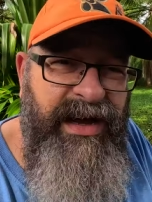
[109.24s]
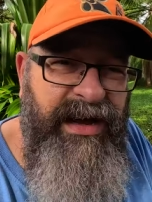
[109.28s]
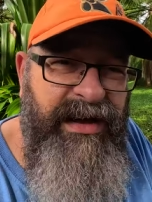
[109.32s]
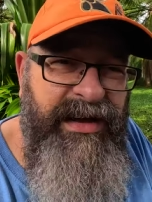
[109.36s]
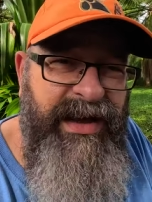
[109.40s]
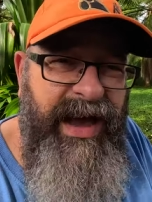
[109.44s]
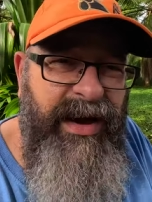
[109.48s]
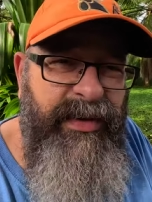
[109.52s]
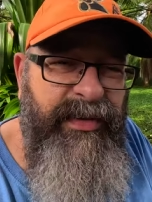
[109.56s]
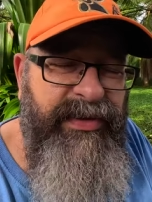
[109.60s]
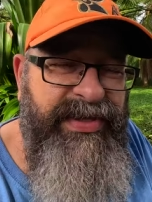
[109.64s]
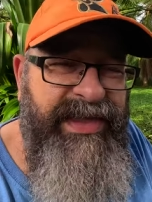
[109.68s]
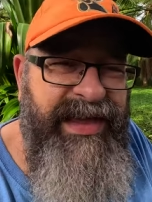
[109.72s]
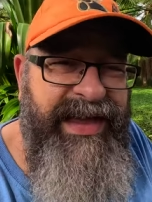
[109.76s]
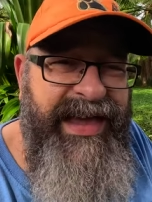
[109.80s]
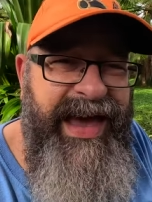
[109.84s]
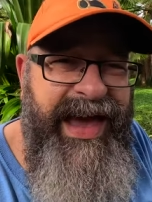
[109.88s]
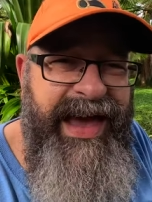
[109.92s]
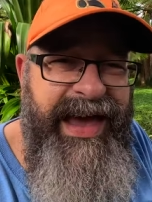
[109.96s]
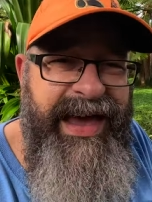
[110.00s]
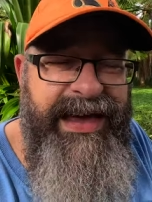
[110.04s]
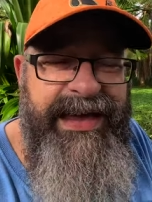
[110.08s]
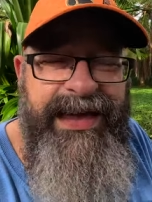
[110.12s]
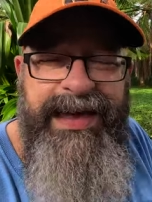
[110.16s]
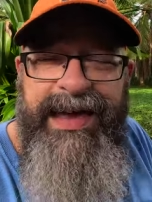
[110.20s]
hung out with the
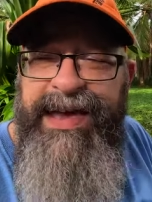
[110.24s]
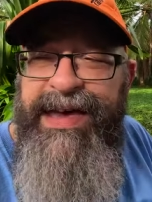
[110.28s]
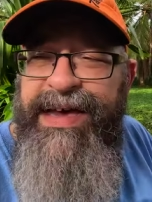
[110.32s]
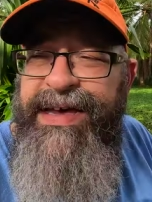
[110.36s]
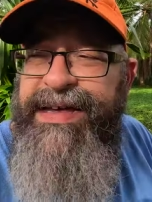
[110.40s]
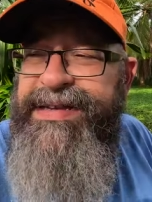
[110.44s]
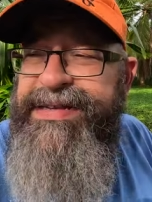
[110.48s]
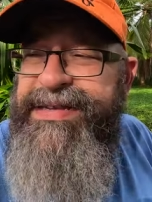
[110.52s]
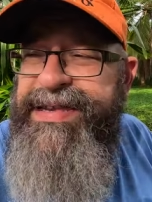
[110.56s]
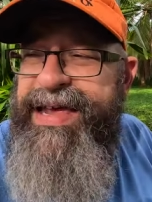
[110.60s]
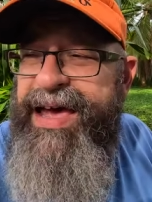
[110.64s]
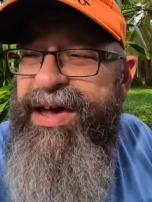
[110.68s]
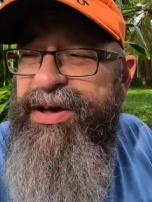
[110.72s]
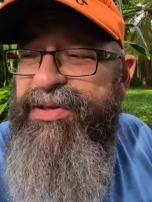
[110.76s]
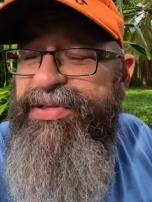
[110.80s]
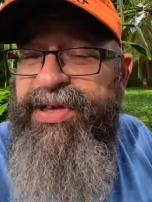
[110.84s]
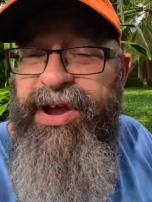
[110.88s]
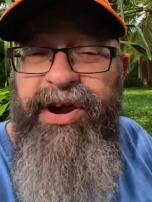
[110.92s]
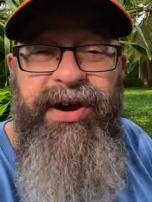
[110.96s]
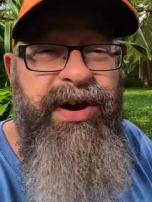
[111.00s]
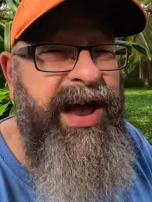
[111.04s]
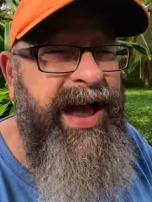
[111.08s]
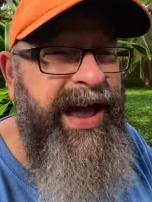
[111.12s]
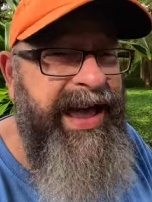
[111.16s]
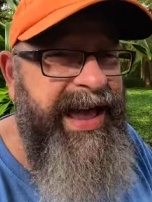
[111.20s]
gang down
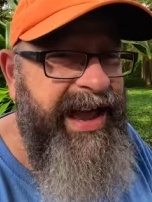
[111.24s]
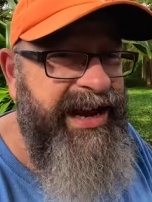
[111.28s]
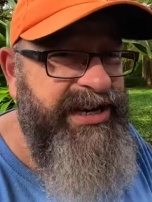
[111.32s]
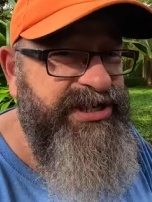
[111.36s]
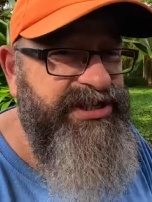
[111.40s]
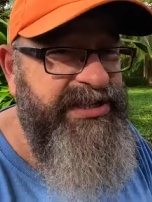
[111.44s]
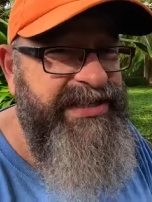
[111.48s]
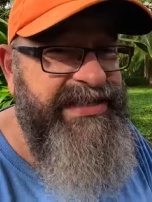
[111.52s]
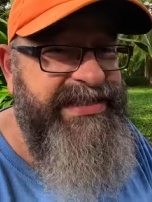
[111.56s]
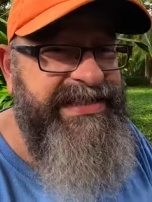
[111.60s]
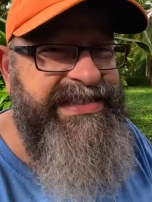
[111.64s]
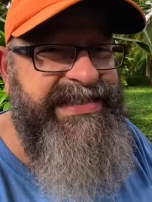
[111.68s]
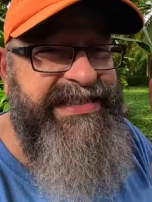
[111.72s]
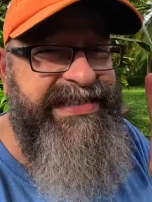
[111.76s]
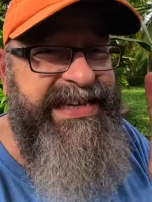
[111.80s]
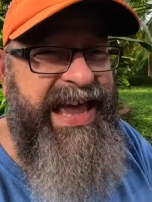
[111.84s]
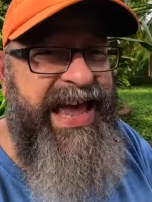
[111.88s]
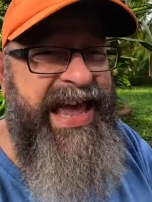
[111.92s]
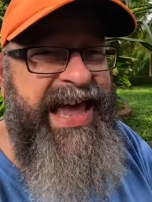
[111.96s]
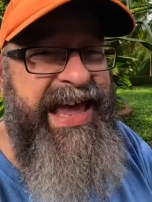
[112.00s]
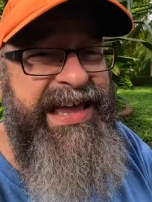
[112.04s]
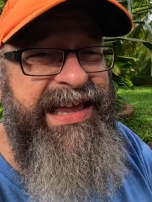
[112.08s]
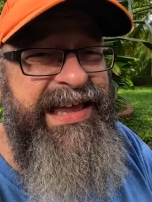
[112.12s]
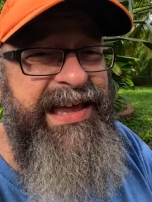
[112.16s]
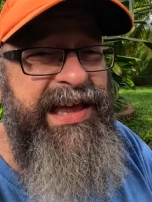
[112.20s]
there. I actually
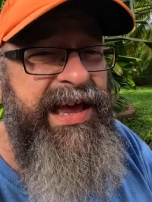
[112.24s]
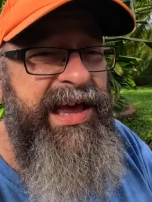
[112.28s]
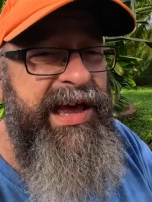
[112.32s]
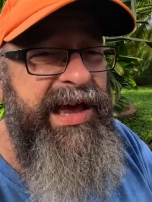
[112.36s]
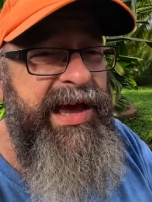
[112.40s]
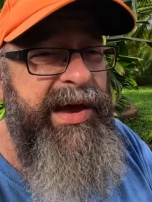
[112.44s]
sang